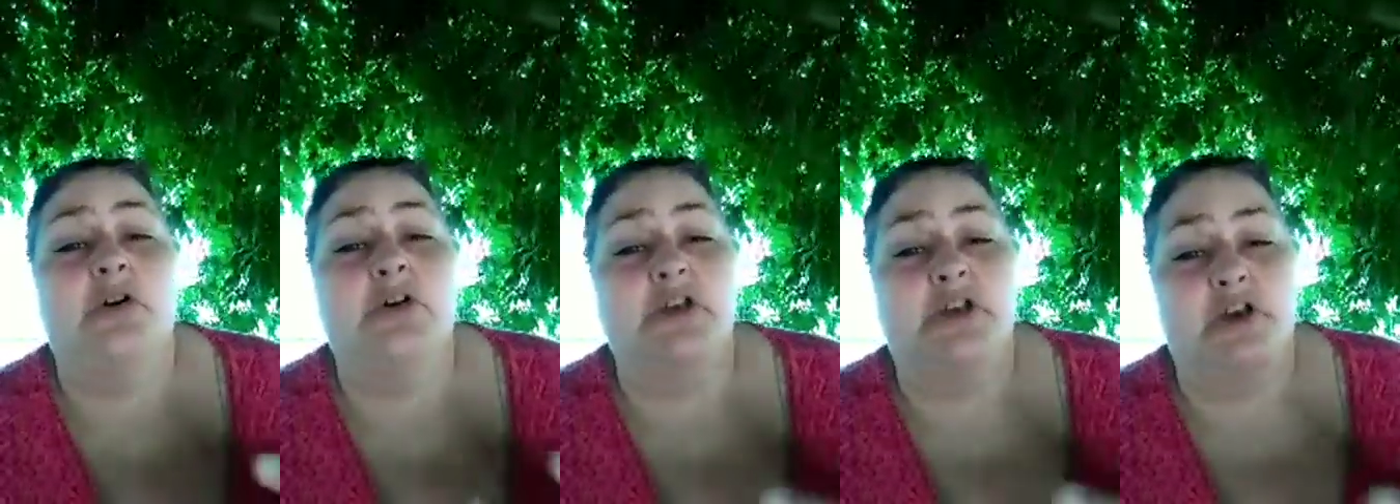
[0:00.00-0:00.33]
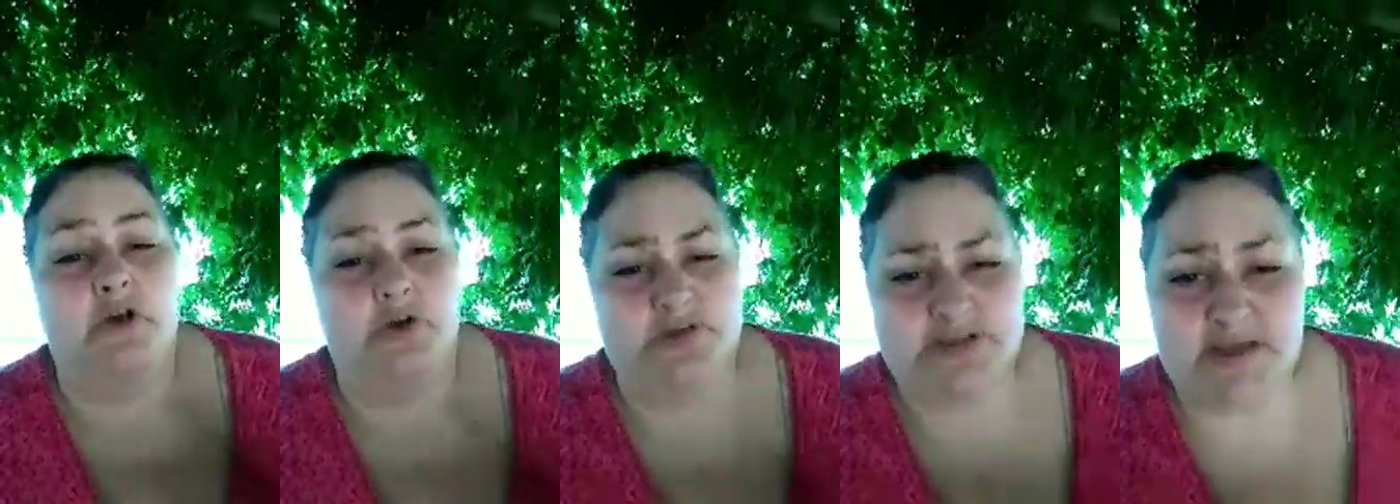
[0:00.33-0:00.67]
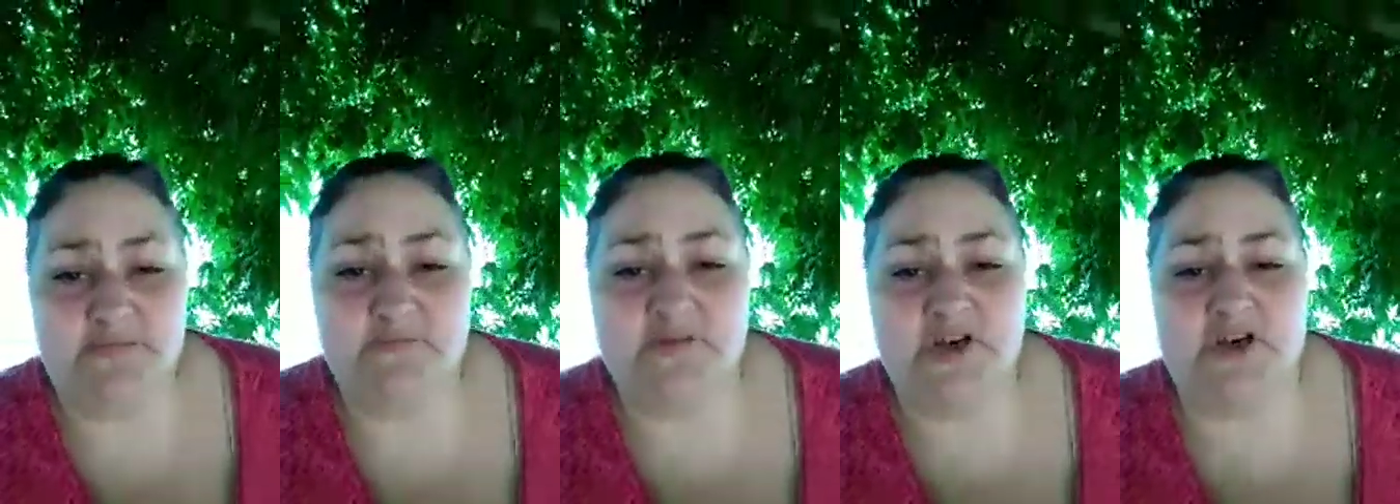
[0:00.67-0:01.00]
you know, a
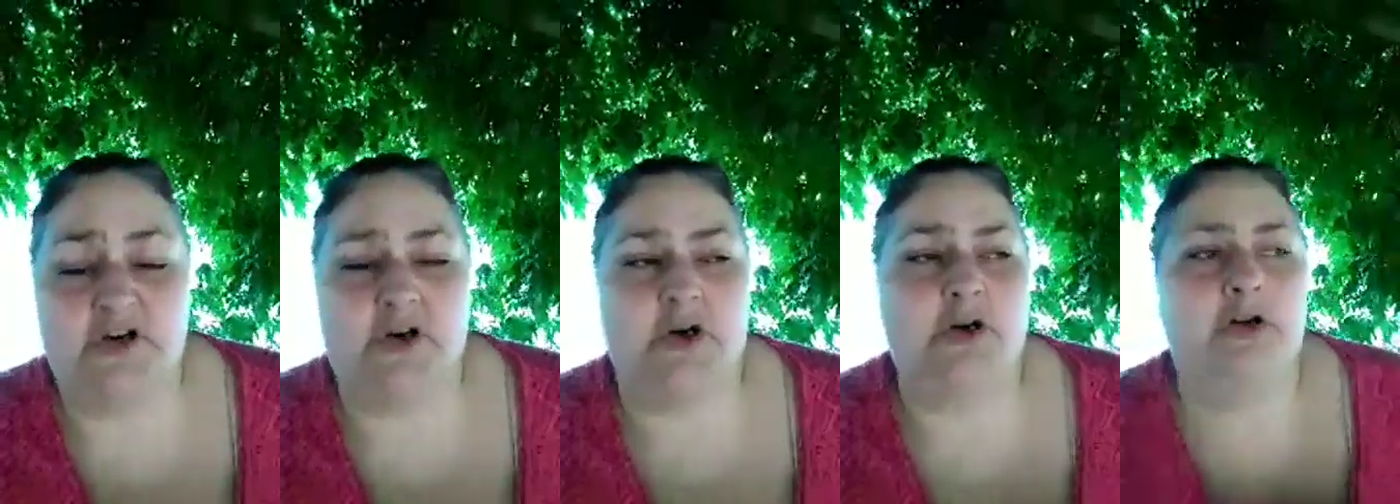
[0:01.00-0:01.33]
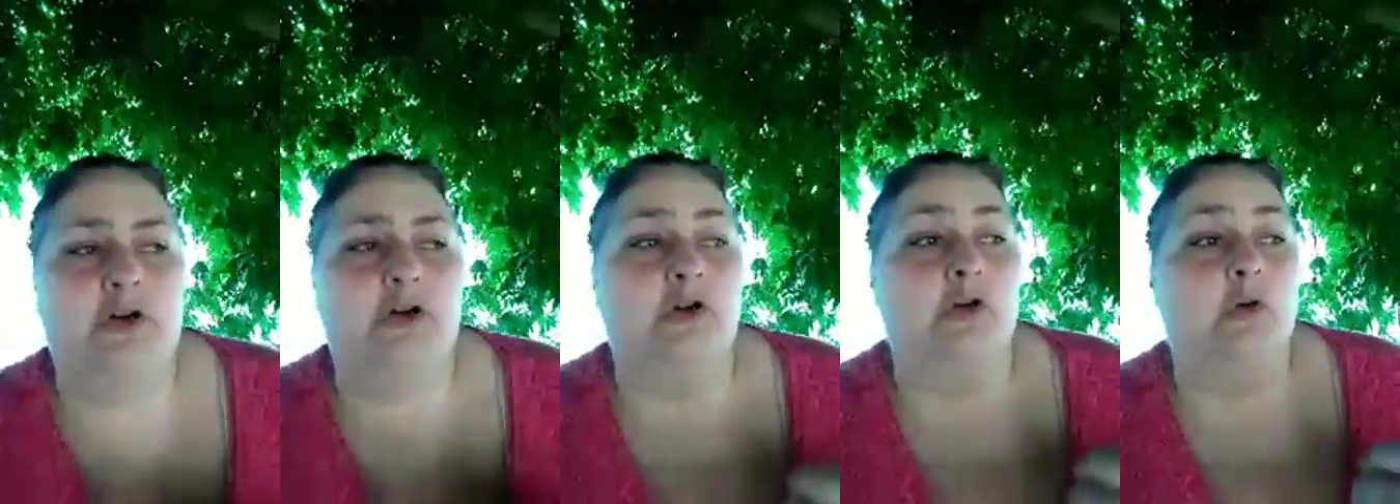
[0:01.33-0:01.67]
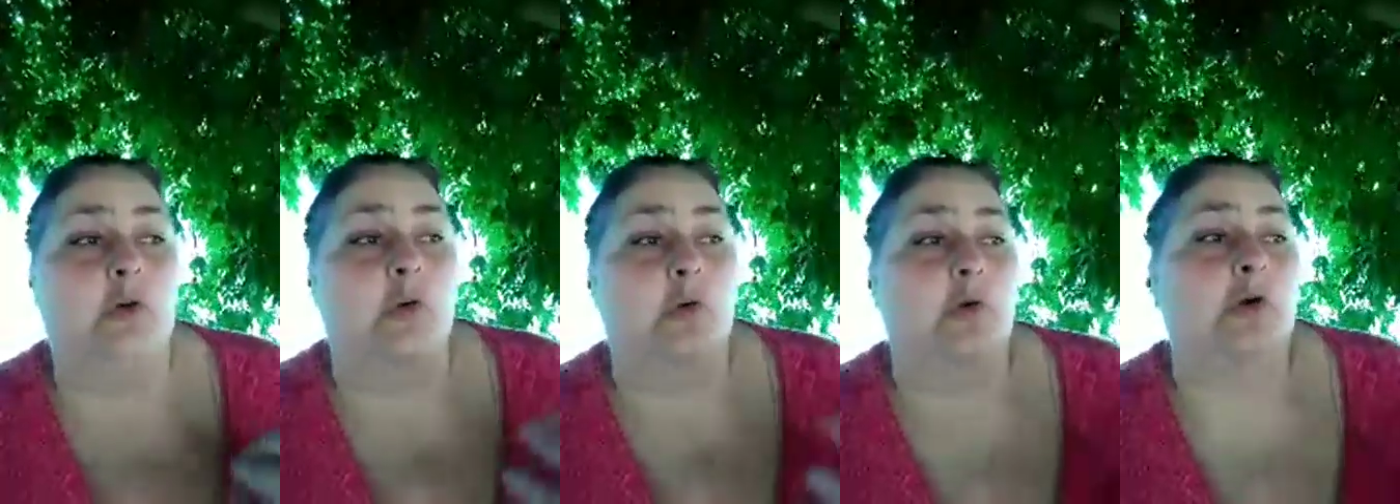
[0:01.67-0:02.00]
seven figure
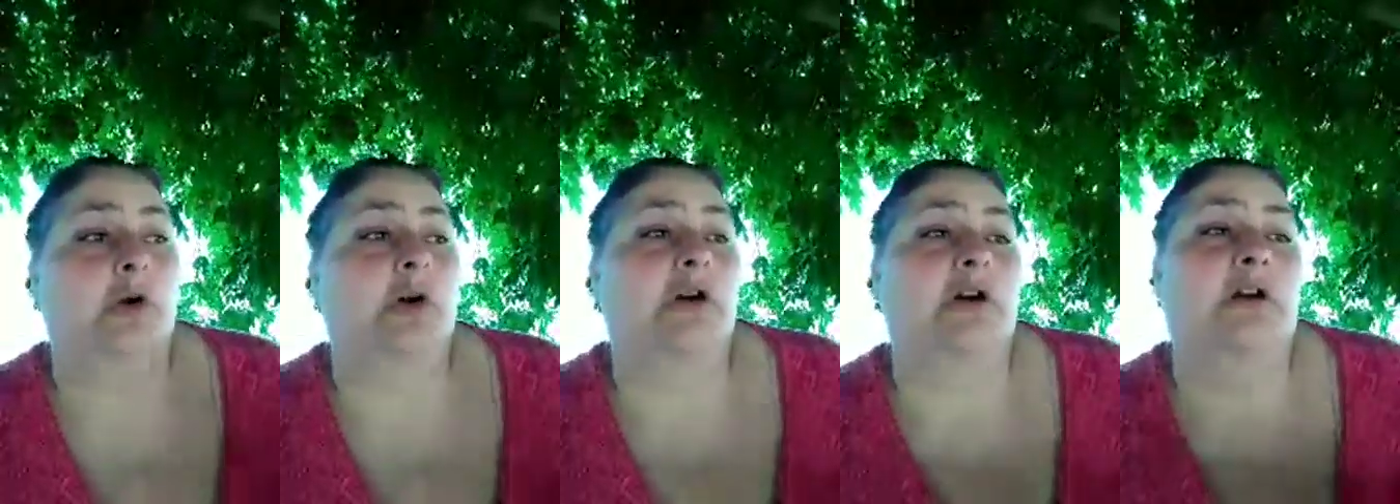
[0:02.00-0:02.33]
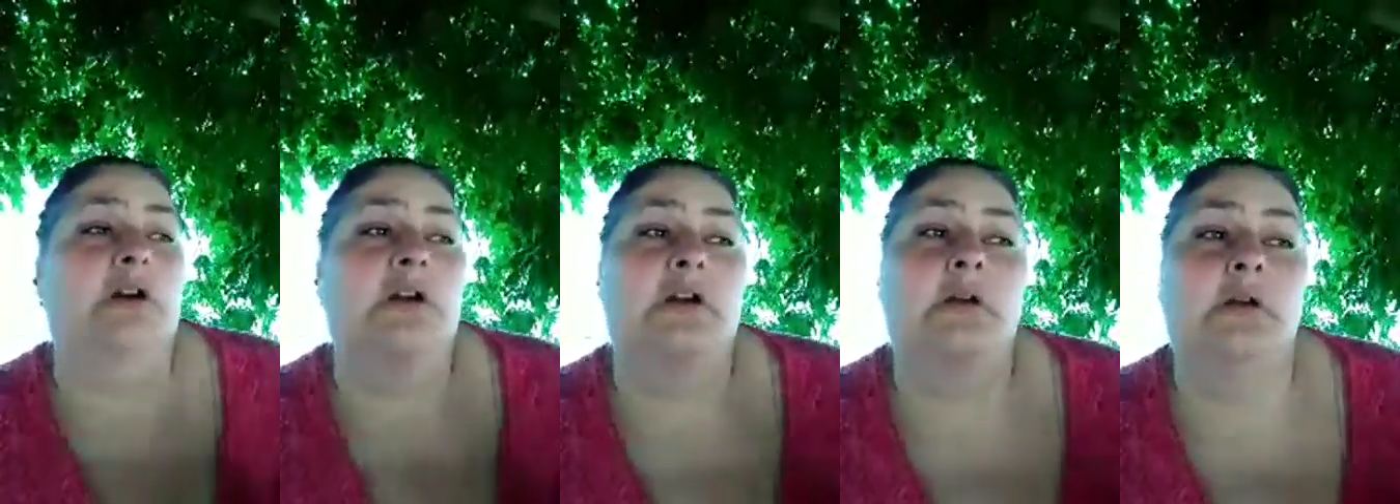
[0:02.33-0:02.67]
earner or,